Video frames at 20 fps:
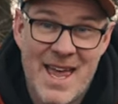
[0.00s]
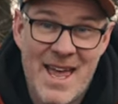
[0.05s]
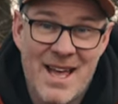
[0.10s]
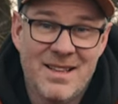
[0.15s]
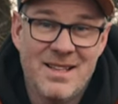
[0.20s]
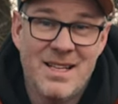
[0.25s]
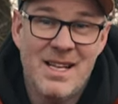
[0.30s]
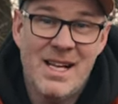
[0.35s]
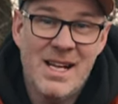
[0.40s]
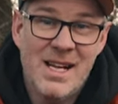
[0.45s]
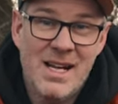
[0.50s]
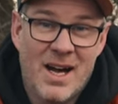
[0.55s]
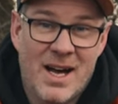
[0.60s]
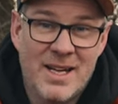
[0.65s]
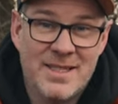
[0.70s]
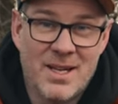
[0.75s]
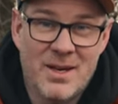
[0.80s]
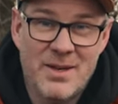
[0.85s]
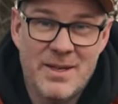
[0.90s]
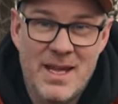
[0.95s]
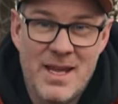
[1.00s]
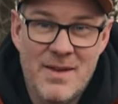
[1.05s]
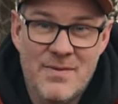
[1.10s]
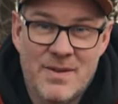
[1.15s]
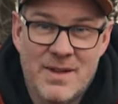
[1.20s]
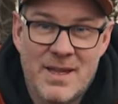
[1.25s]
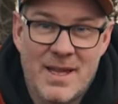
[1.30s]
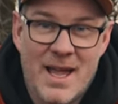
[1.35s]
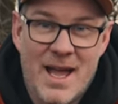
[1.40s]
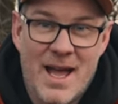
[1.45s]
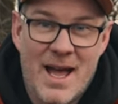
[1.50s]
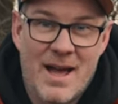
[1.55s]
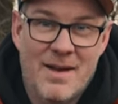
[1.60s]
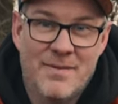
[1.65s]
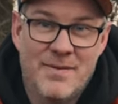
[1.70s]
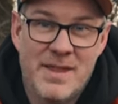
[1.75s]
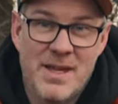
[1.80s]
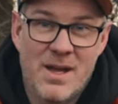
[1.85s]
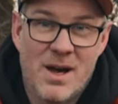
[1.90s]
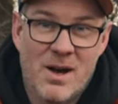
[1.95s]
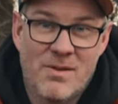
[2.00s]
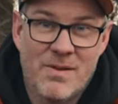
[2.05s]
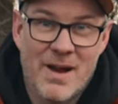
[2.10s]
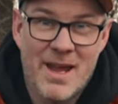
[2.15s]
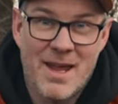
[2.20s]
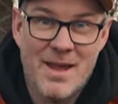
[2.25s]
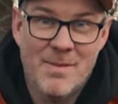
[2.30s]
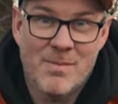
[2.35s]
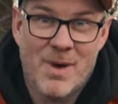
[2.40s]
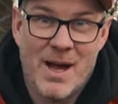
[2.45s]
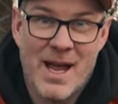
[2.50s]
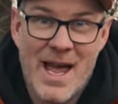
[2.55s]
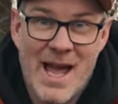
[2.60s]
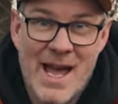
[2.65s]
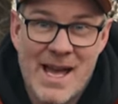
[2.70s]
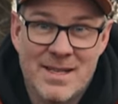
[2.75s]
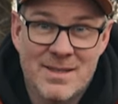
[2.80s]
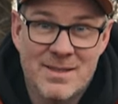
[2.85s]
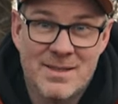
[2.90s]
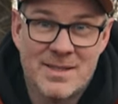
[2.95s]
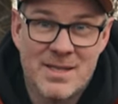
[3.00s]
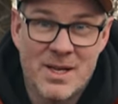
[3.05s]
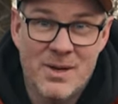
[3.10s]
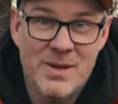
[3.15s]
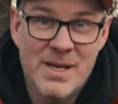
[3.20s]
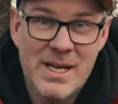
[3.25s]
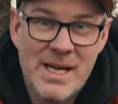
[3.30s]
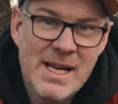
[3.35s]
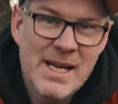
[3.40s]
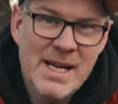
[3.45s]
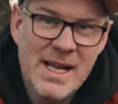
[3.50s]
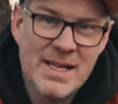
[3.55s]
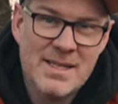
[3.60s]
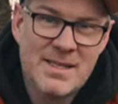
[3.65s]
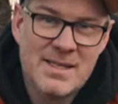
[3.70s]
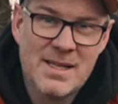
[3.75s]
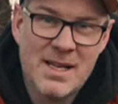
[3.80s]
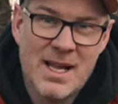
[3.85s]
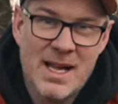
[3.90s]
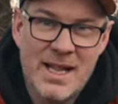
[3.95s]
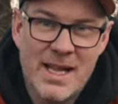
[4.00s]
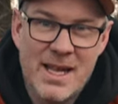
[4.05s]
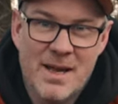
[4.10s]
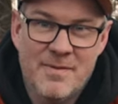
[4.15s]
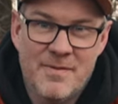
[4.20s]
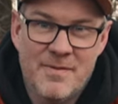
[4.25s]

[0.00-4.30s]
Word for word: Hell, I don't even have the R8 in my hands, so it's slightly